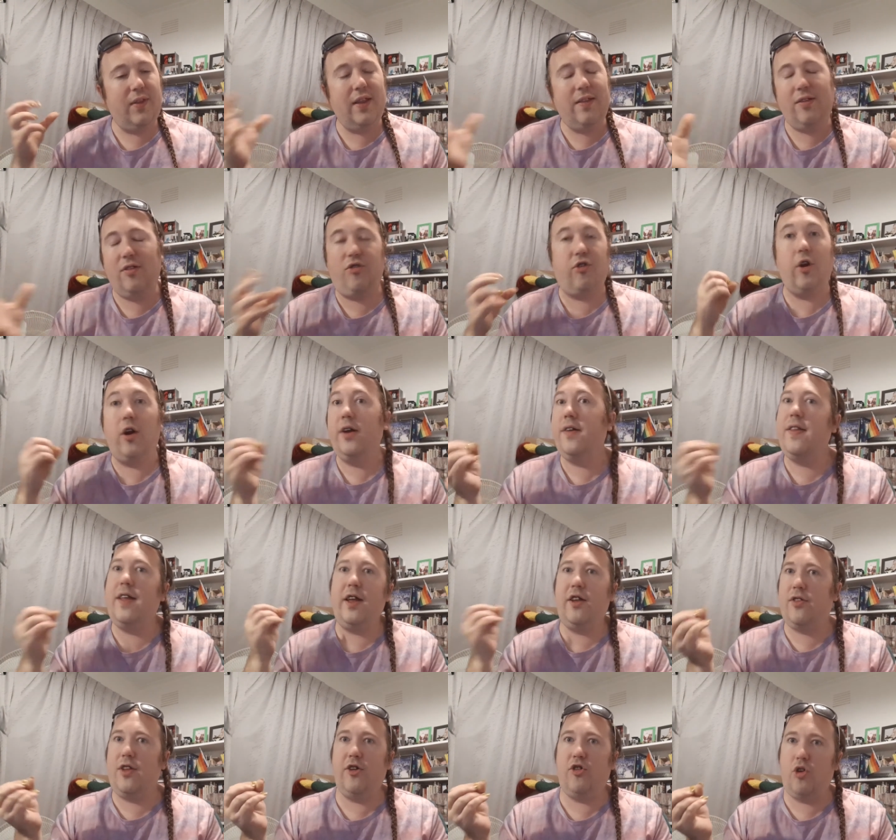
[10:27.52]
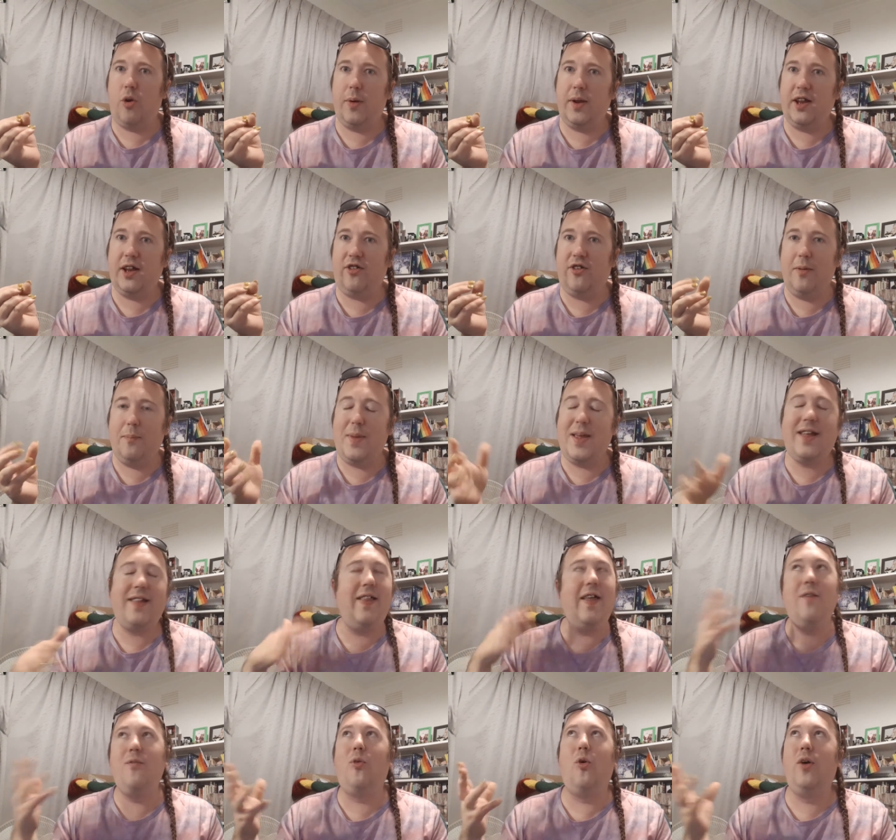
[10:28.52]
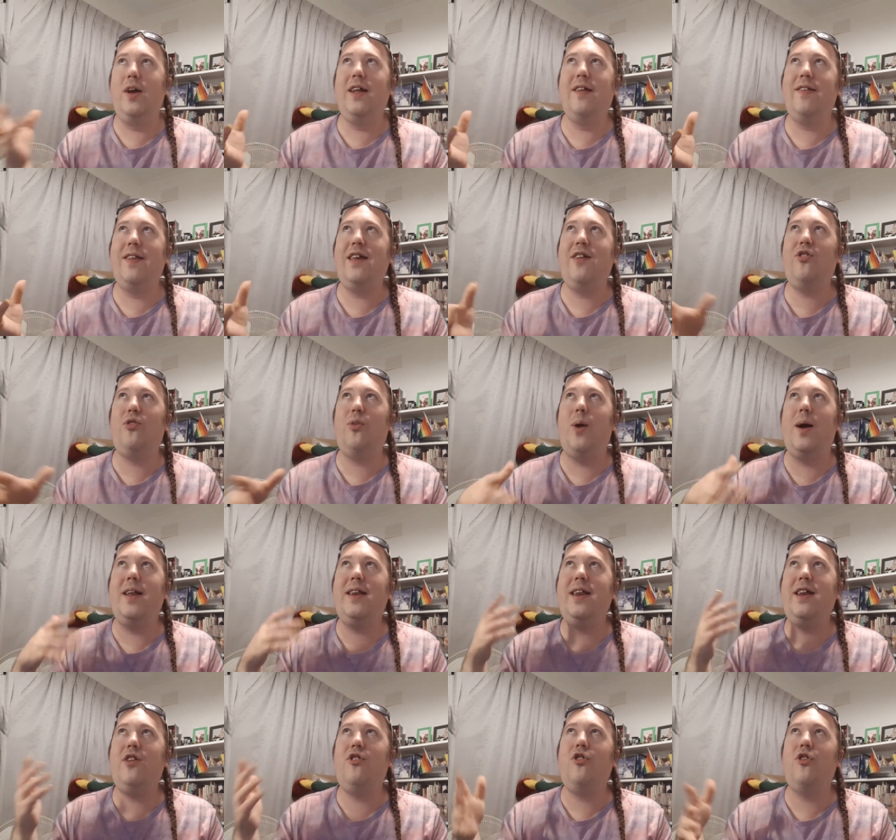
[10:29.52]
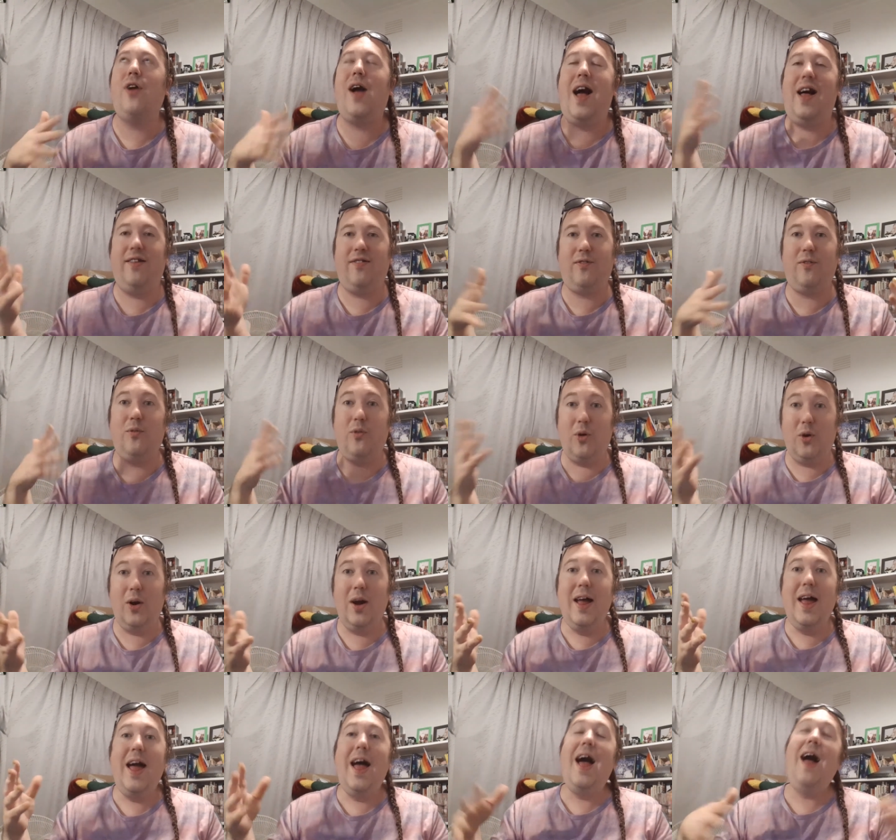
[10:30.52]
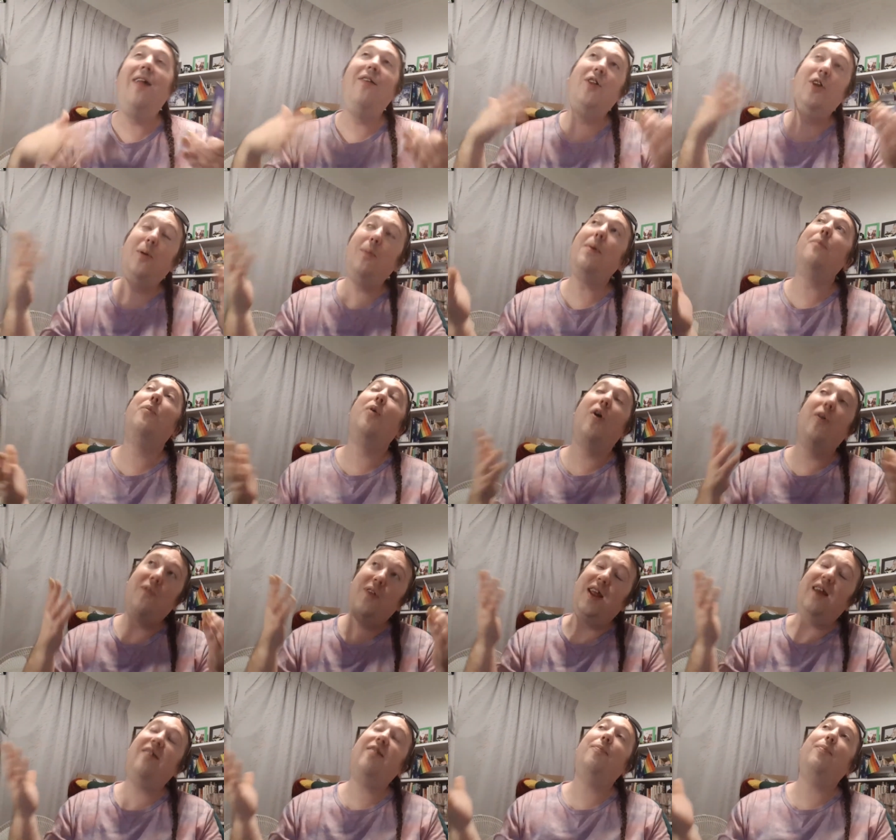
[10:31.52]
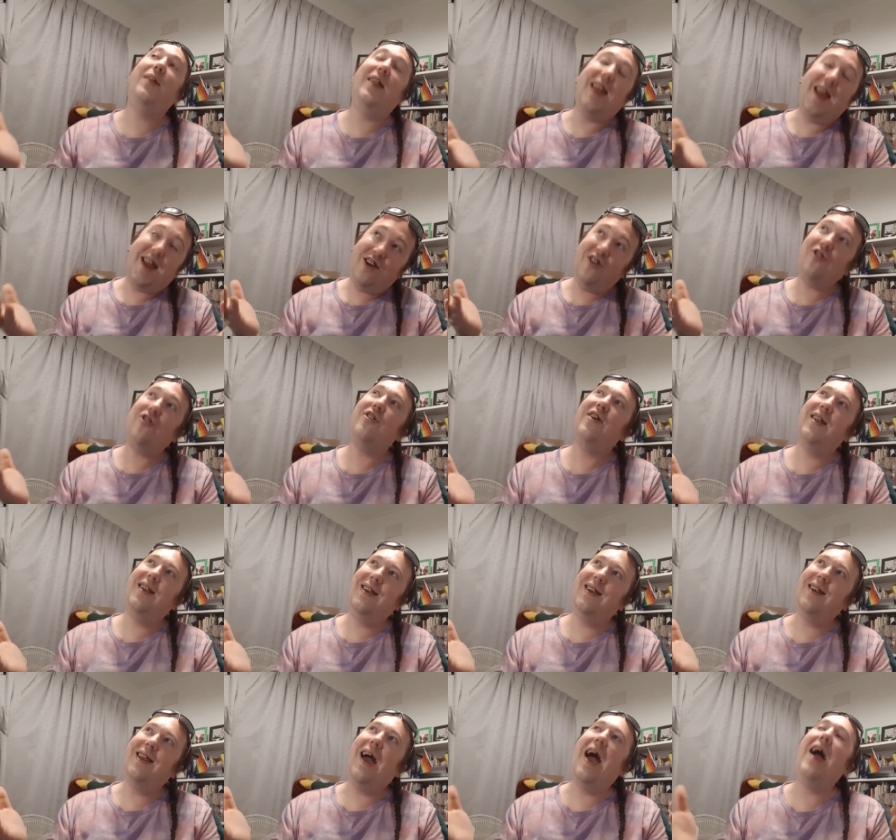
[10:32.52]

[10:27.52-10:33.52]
Sorry, they're showing it to me clairvoyantly, so I need to ask for a little bit more of an explanation.